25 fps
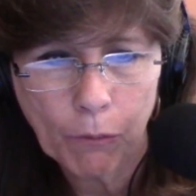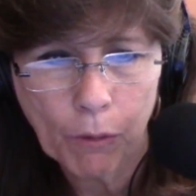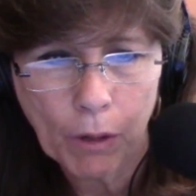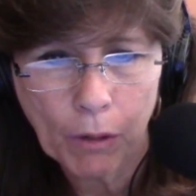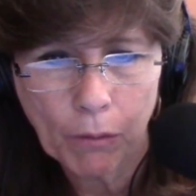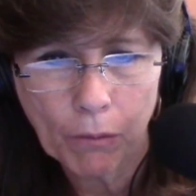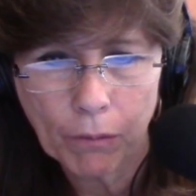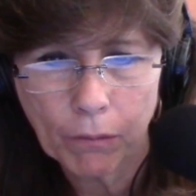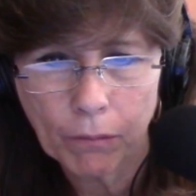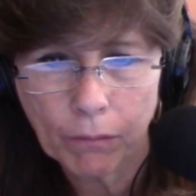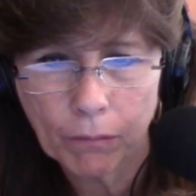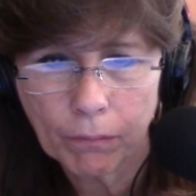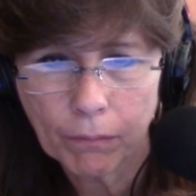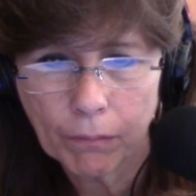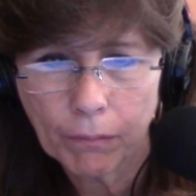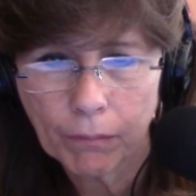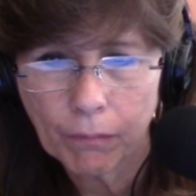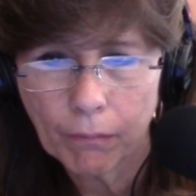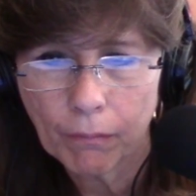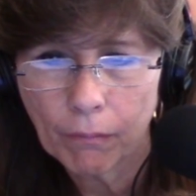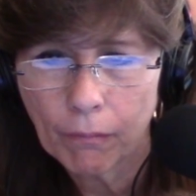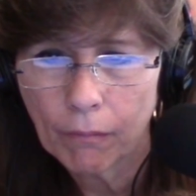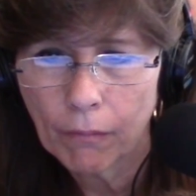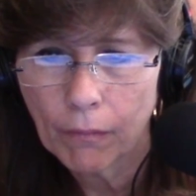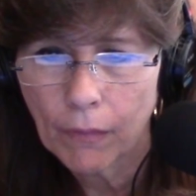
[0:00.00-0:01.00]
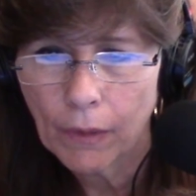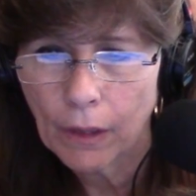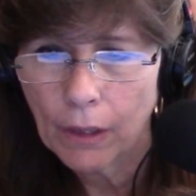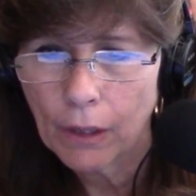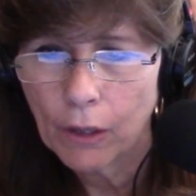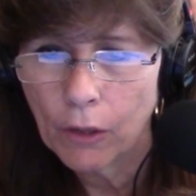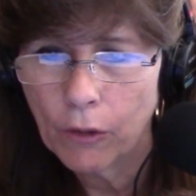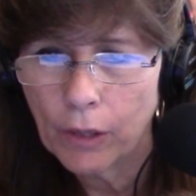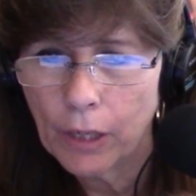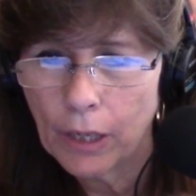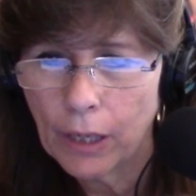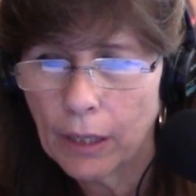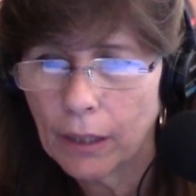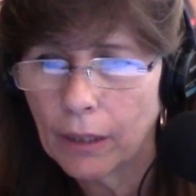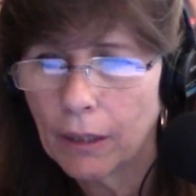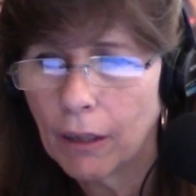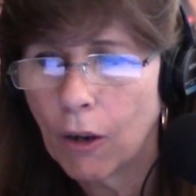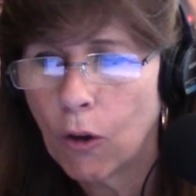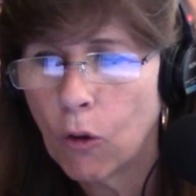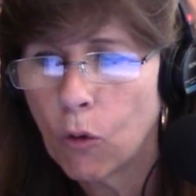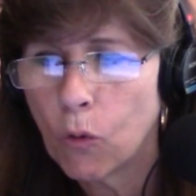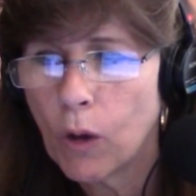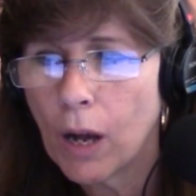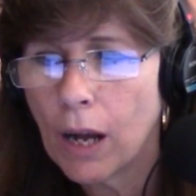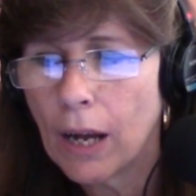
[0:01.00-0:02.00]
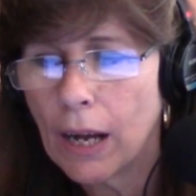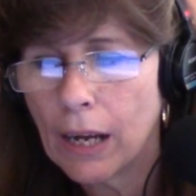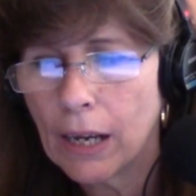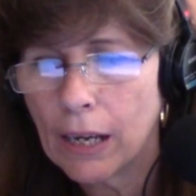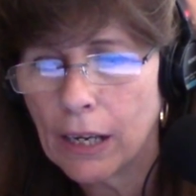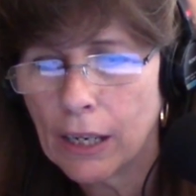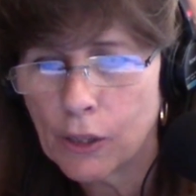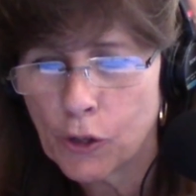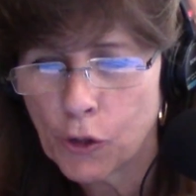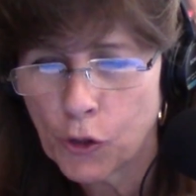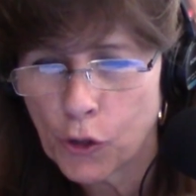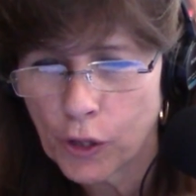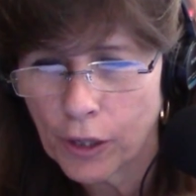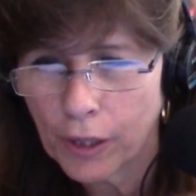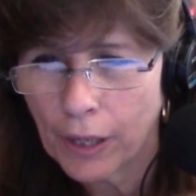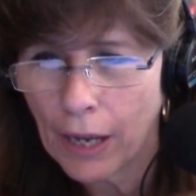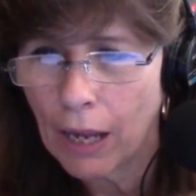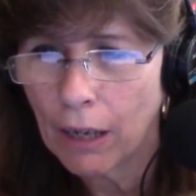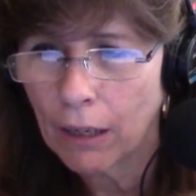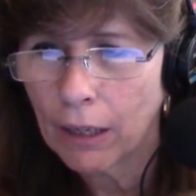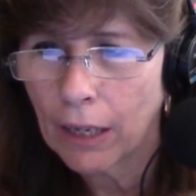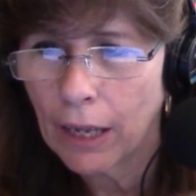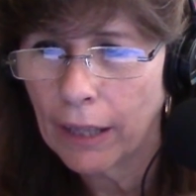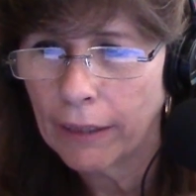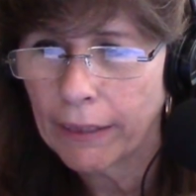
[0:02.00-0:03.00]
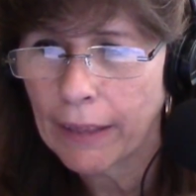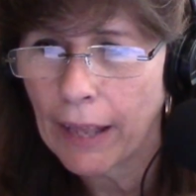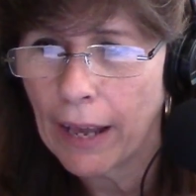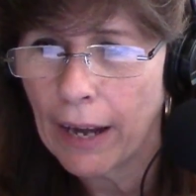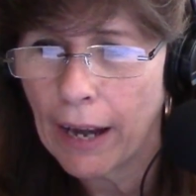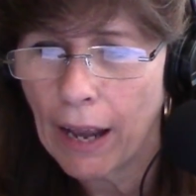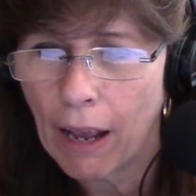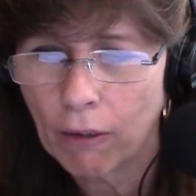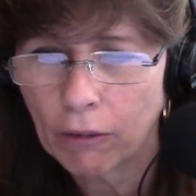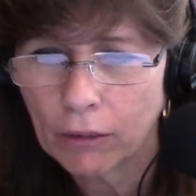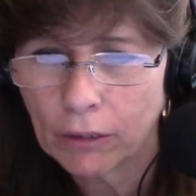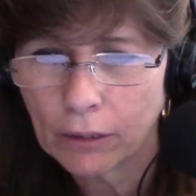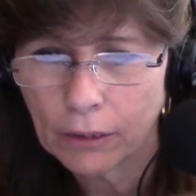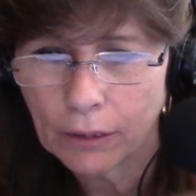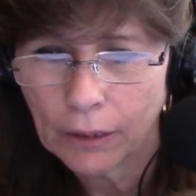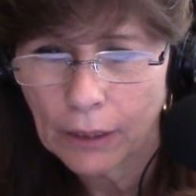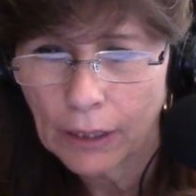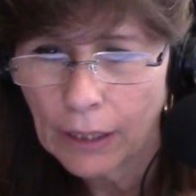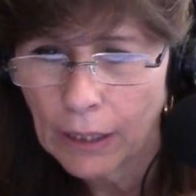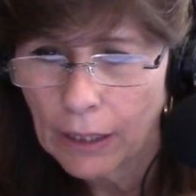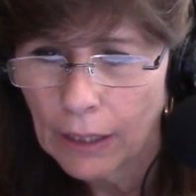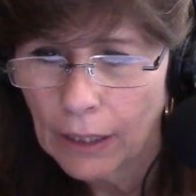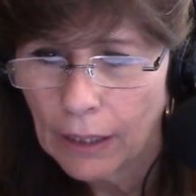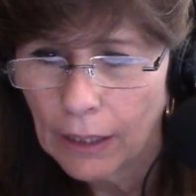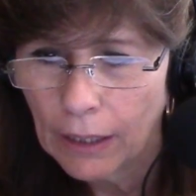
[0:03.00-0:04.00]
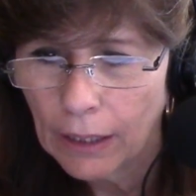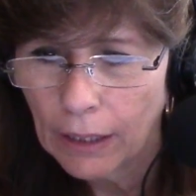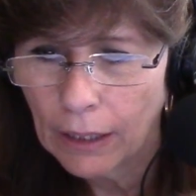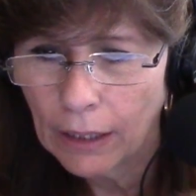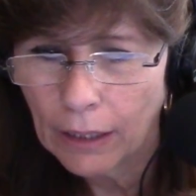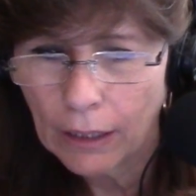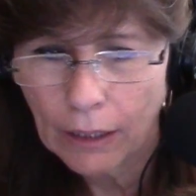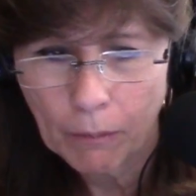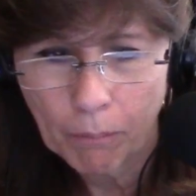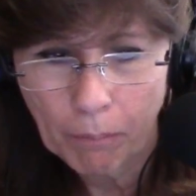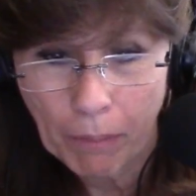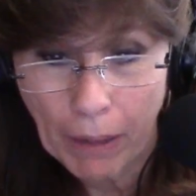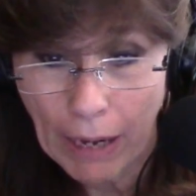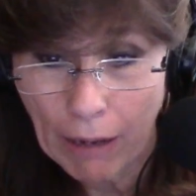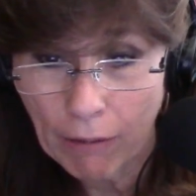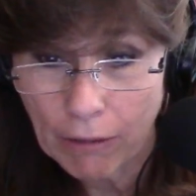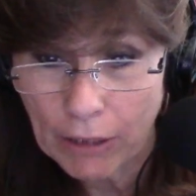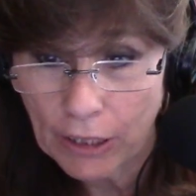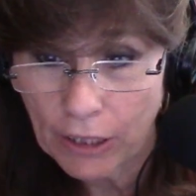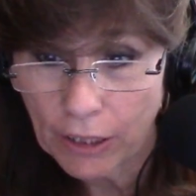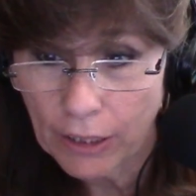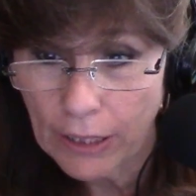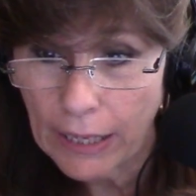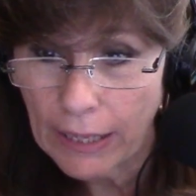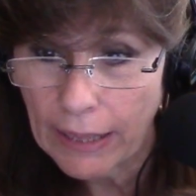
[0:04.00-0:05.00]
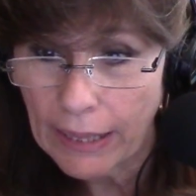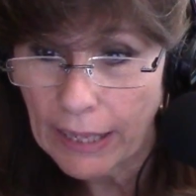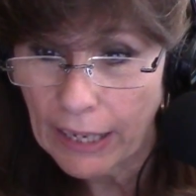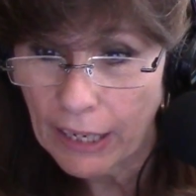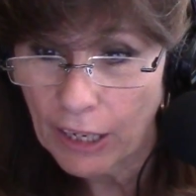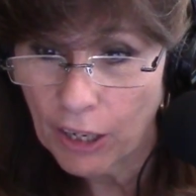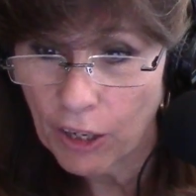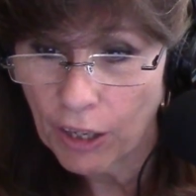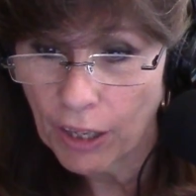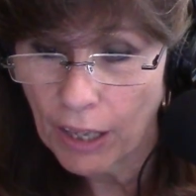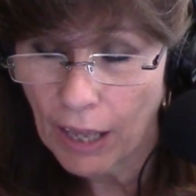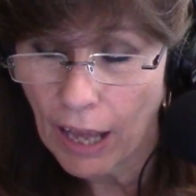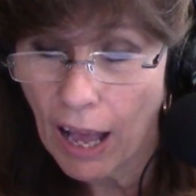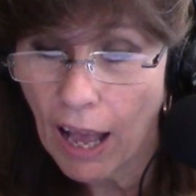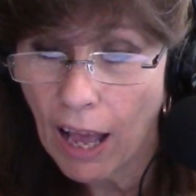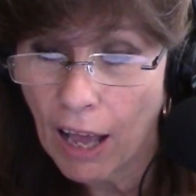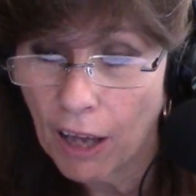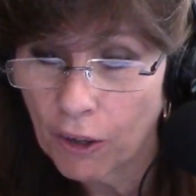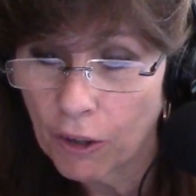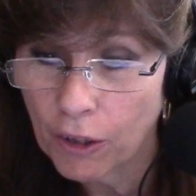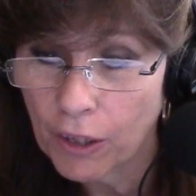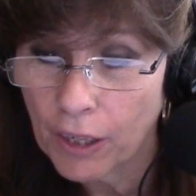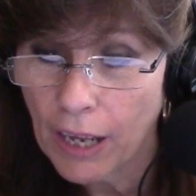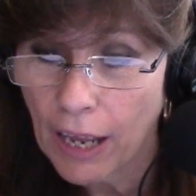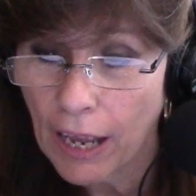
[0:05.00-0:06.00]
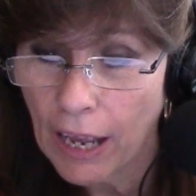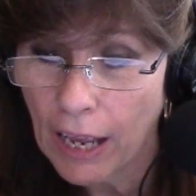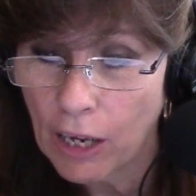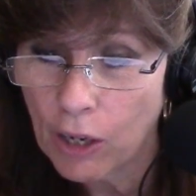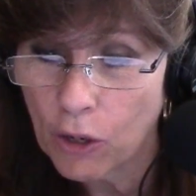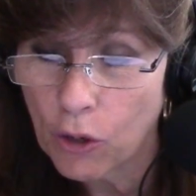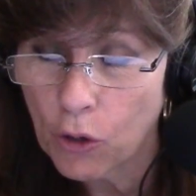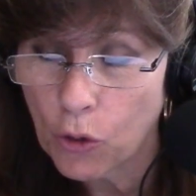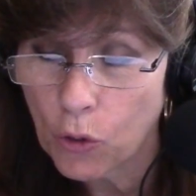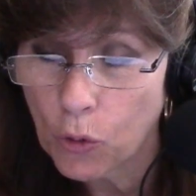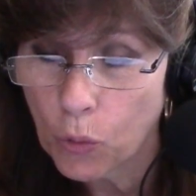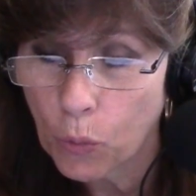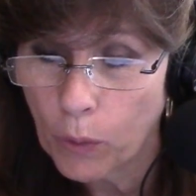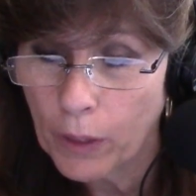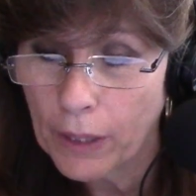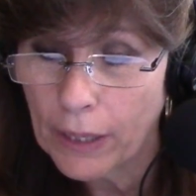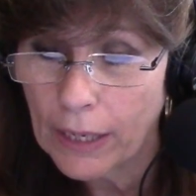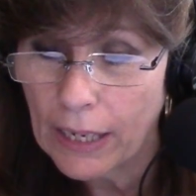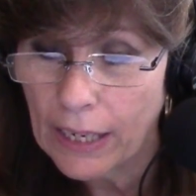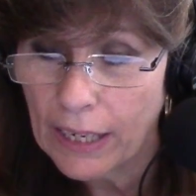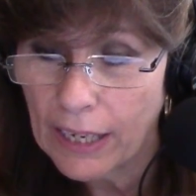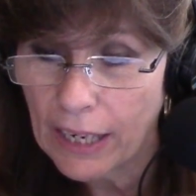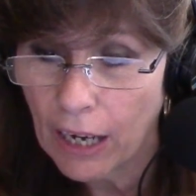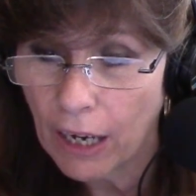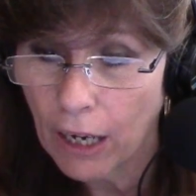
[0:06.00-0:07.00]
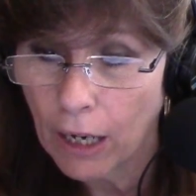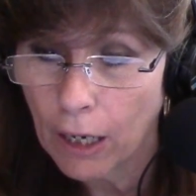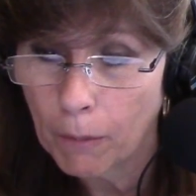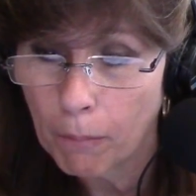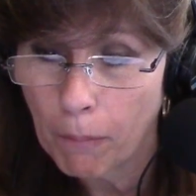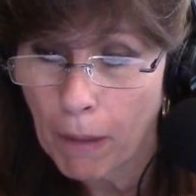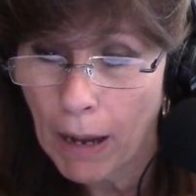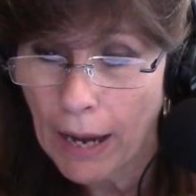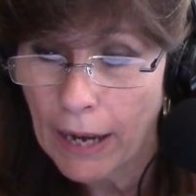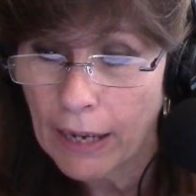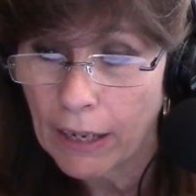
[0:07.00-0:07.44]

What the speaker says: Oh, I stumped her already, just right out of the barrel. Hush. Now cut that out. But I was looking that 120 terabyte.